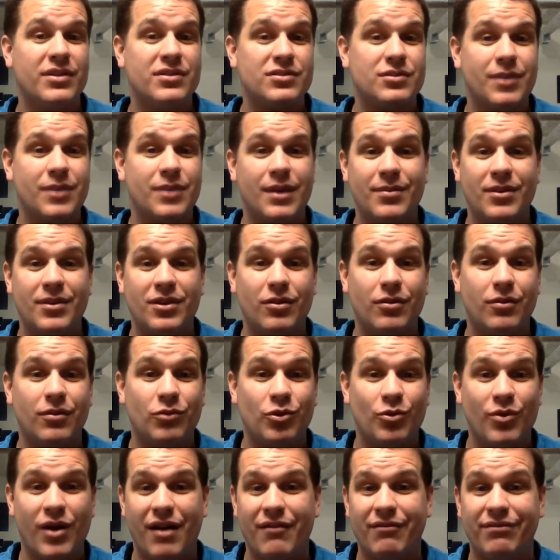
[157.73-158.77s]
So maybe
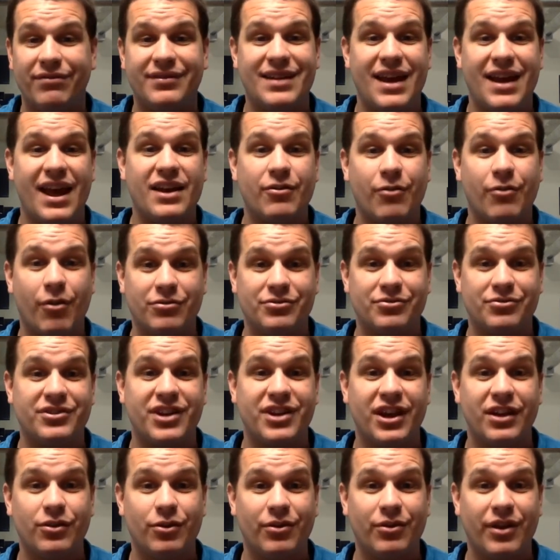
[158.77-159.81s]
you have 10 grocery
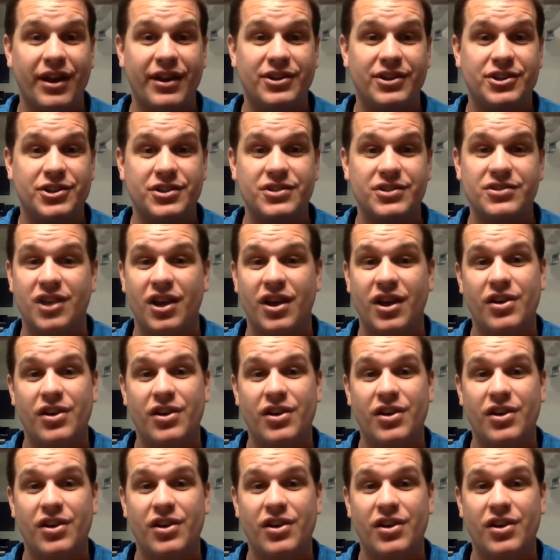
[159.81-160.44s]
chain locations,